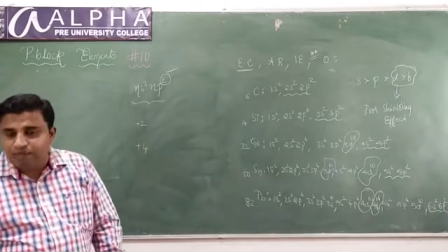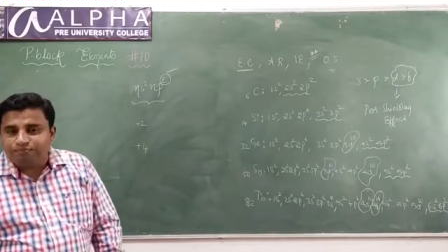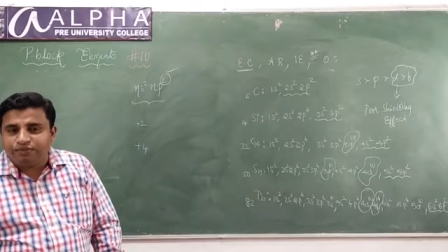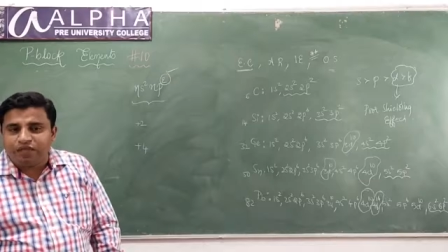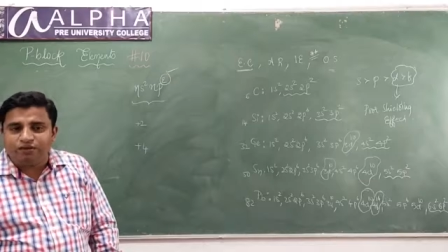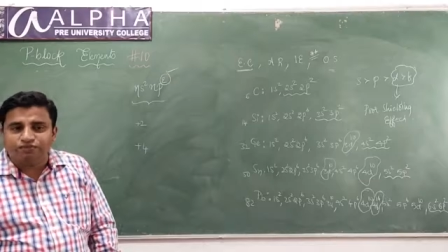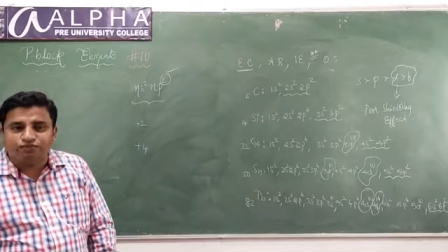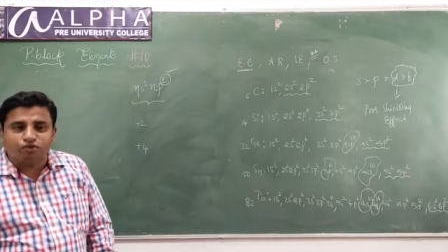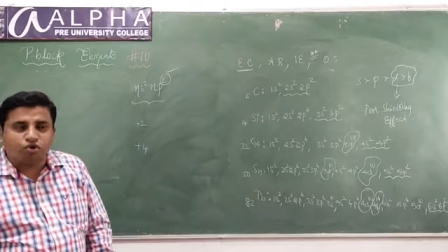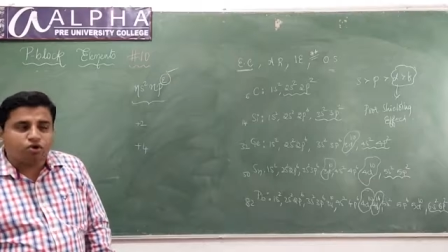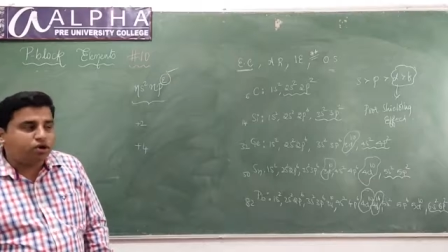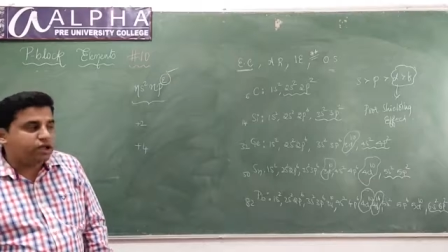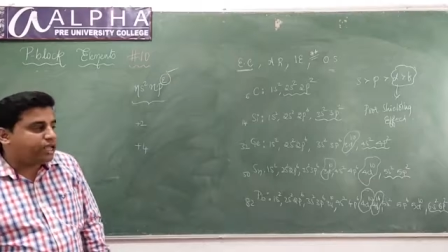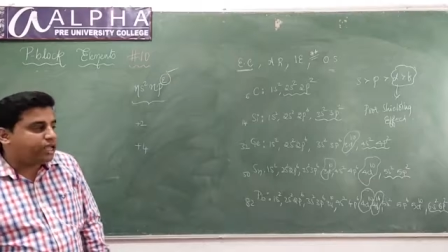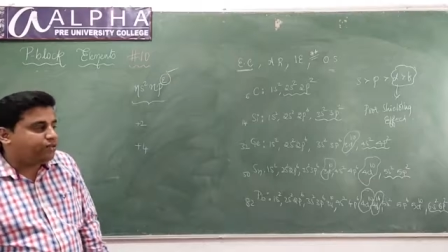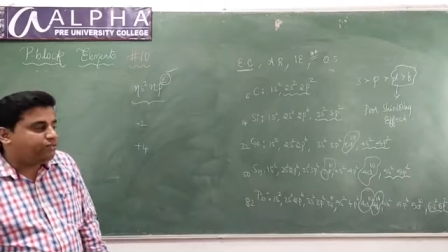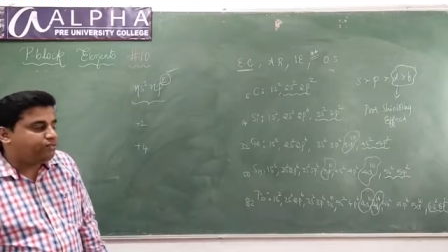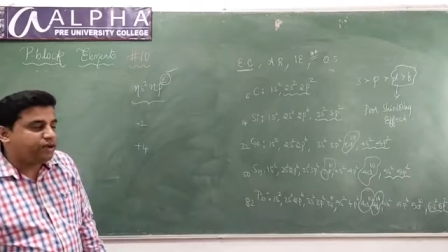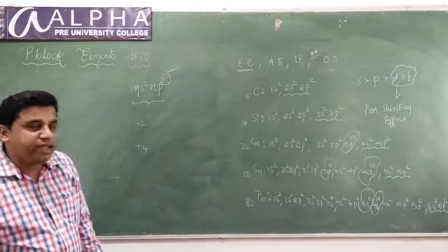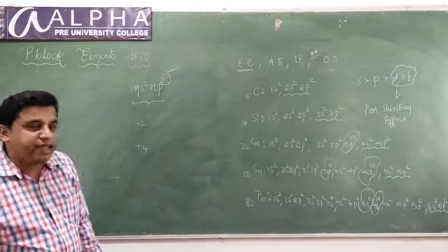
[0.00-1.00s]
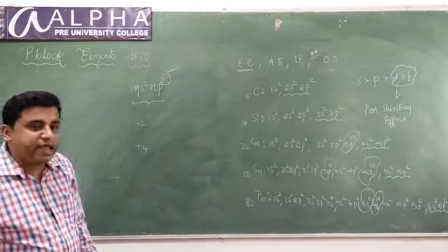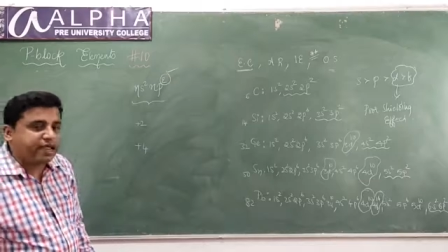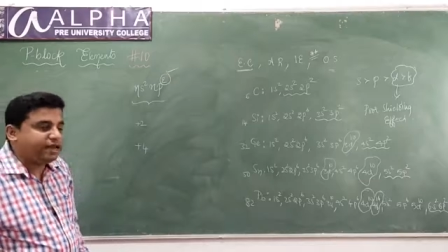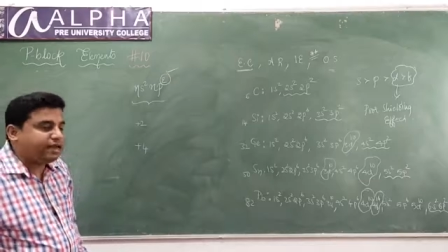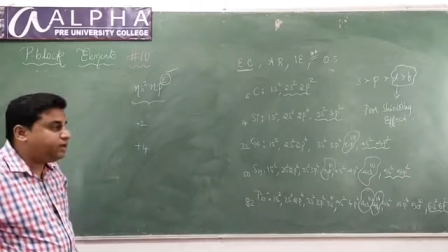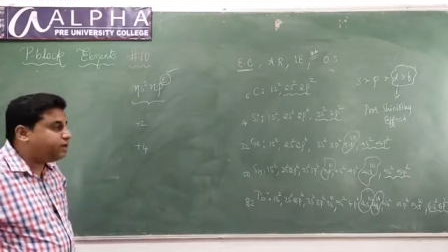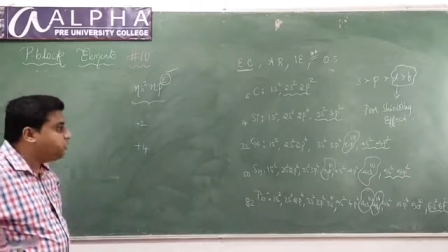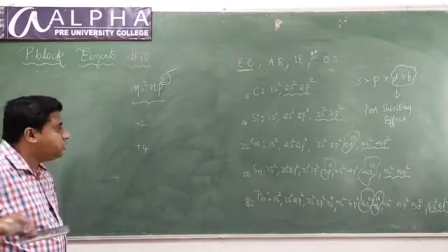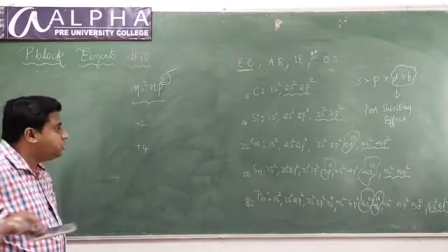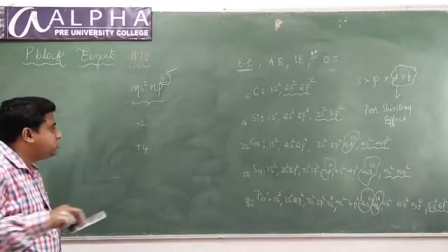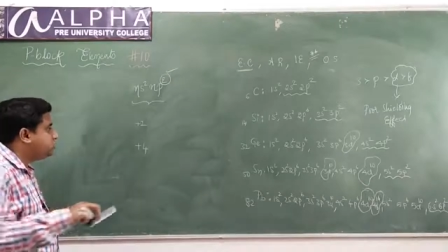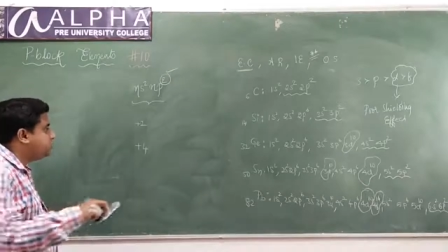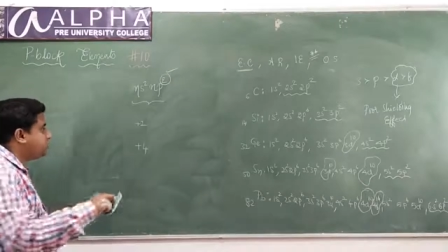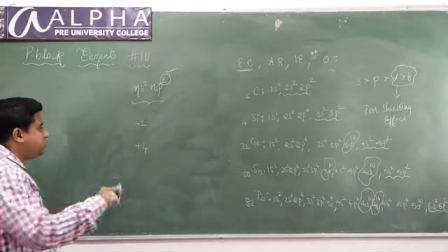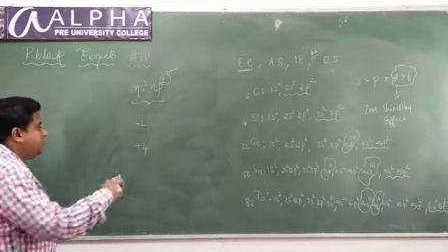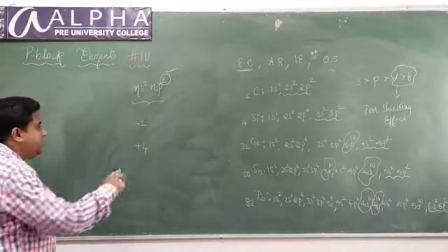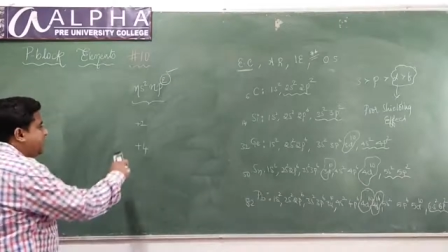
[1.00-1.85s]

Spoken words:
Therefore, if I can speak